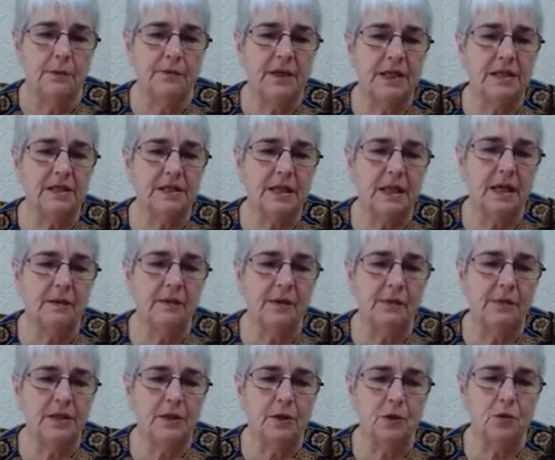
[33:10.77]
But his
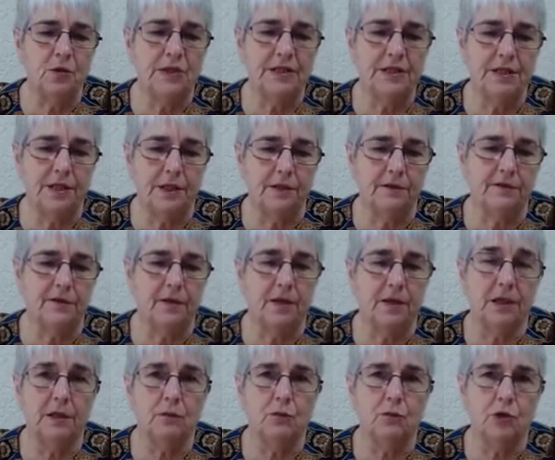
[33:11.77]
armor-bearer was
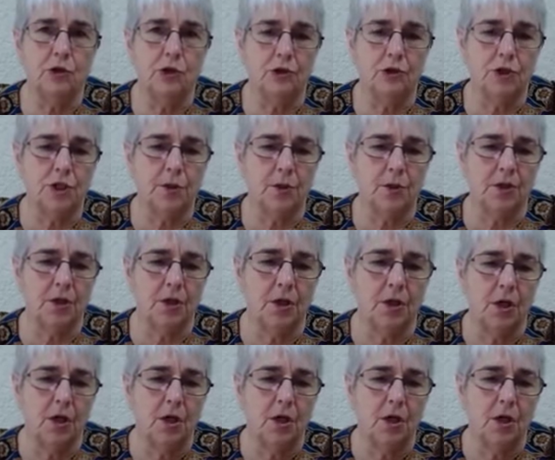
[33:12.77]
terrified and would not do it.